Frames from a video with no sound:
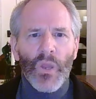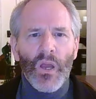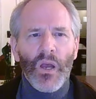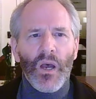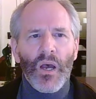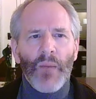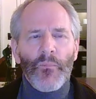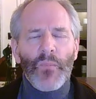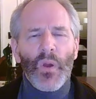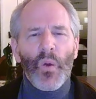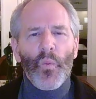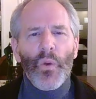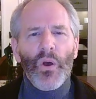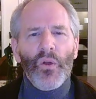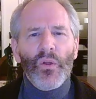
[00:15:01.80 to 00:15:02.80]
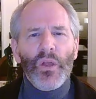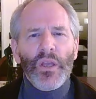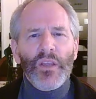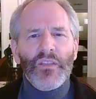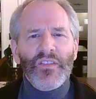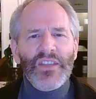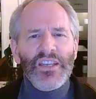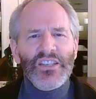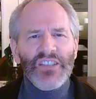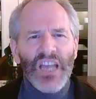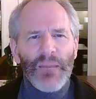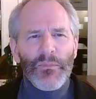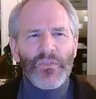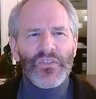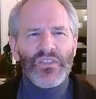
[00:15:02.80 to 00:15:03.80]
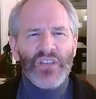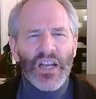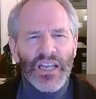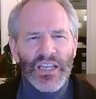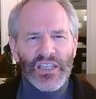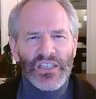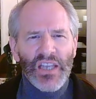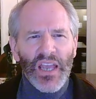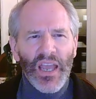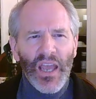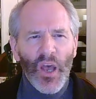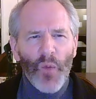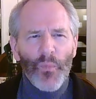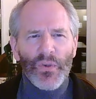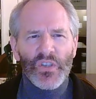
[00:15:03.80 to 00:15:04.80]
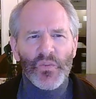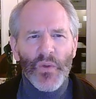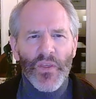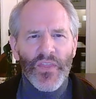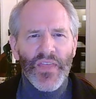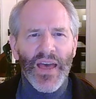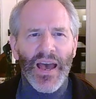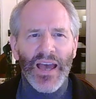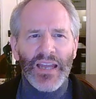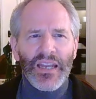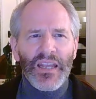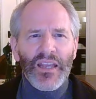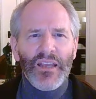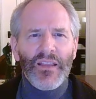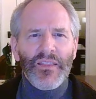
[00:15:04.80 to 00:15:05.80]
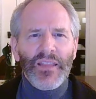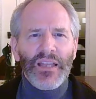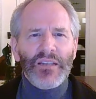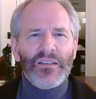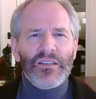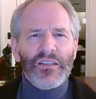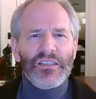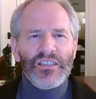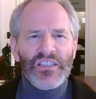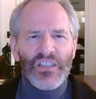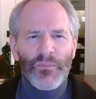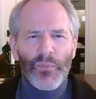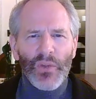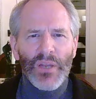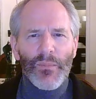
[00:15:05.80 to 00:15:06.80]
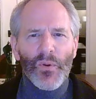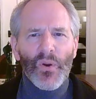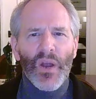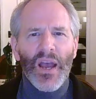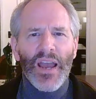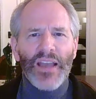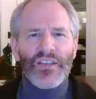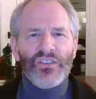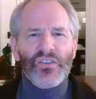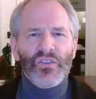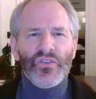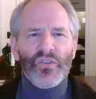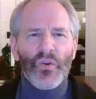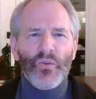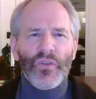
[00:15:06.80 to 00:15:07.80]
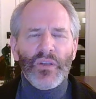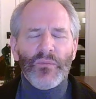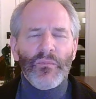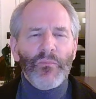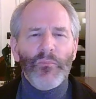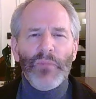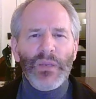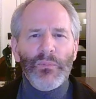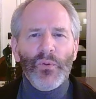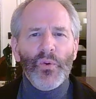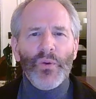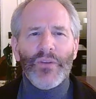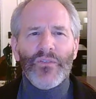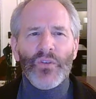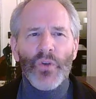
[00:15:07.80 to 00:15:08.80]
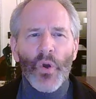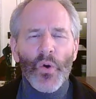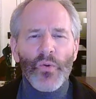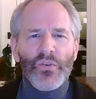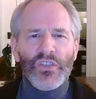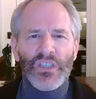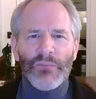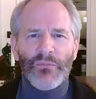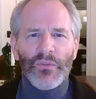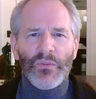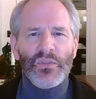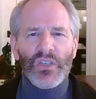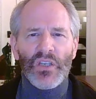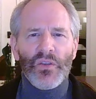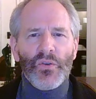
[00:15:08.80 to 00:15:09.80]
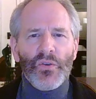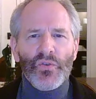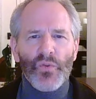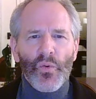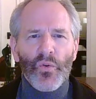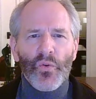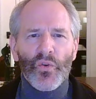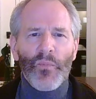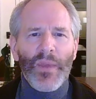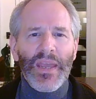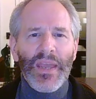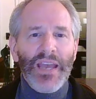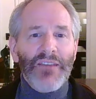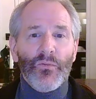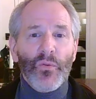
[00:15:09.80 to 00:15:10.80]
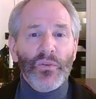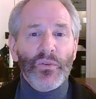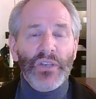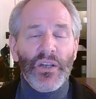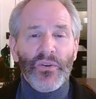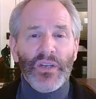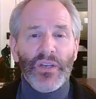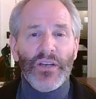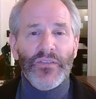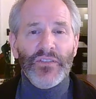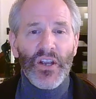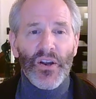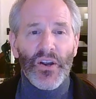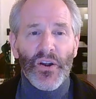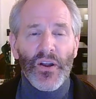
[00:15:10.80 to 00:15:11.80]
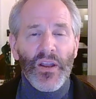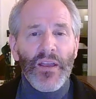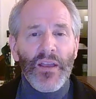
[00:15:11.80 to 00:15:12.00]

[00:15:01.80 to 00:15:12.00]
Well, these type of studies help us with that simple MRIs show that people who have no symptoms in their shoulder may have a rotator cuff tear